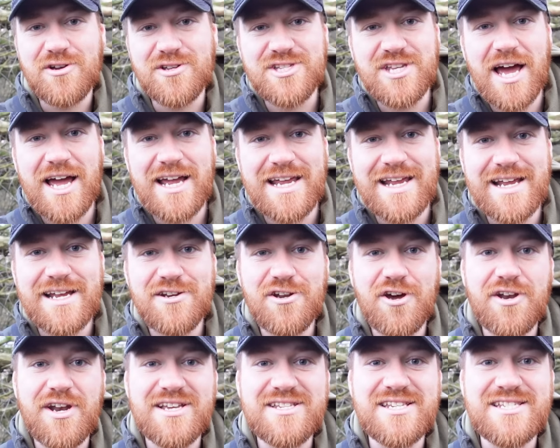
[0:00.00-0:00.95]
or dying,
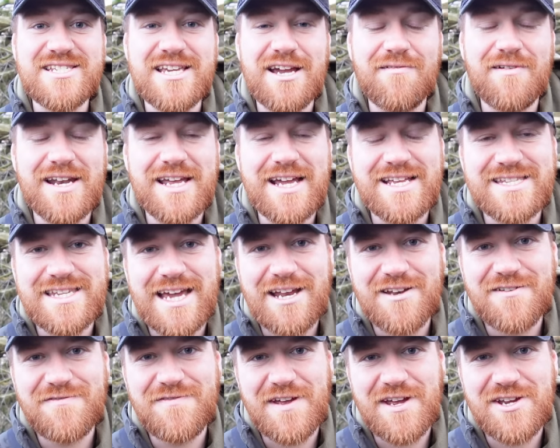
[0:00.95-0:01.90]
not necessarily a
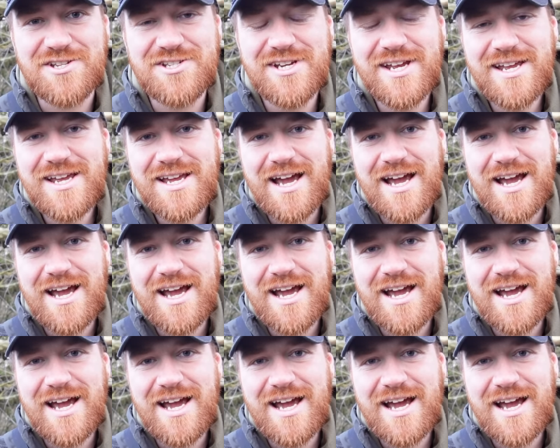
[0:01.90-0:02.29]
dead fish.